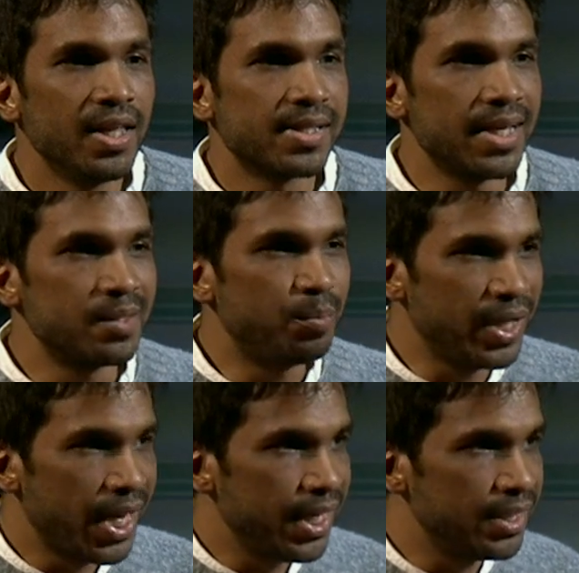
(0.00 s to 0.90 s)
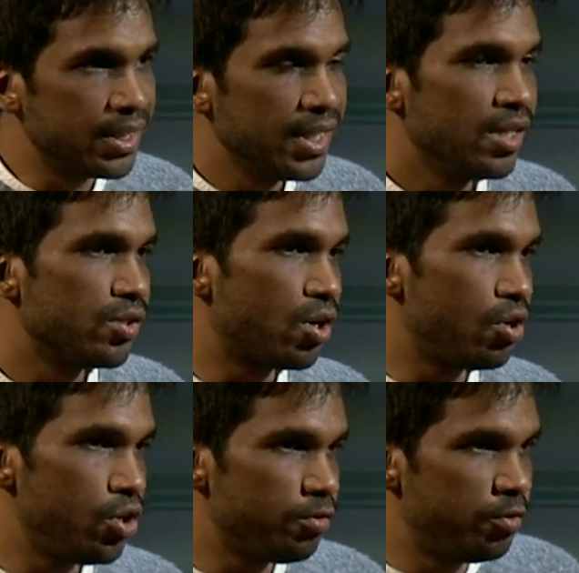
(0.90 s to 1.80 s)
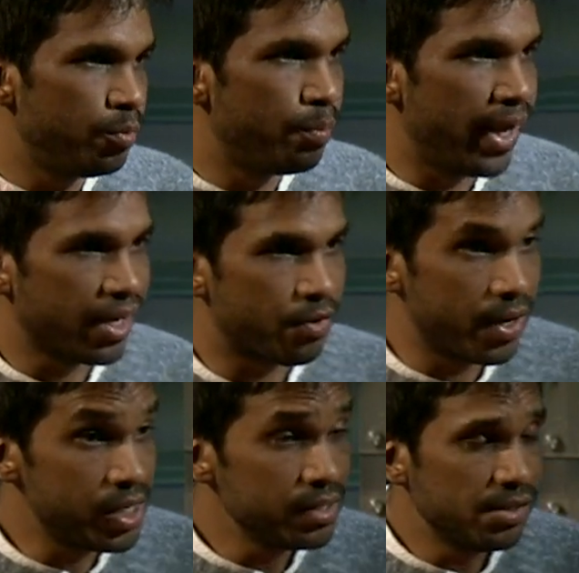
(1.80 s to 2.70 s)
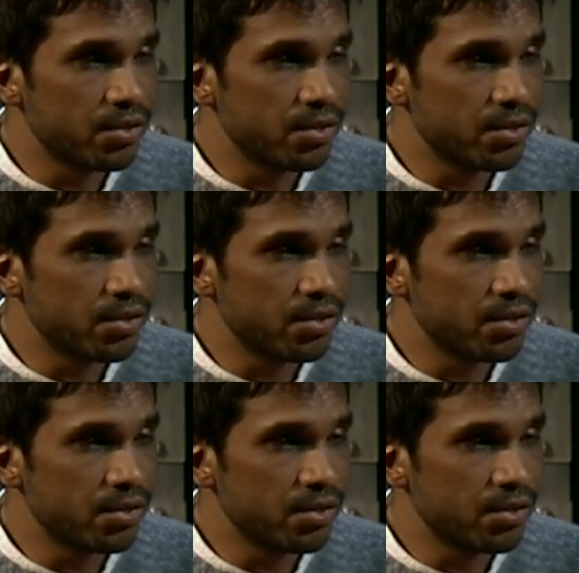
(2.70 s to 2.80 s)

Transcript: that behind the colorful background,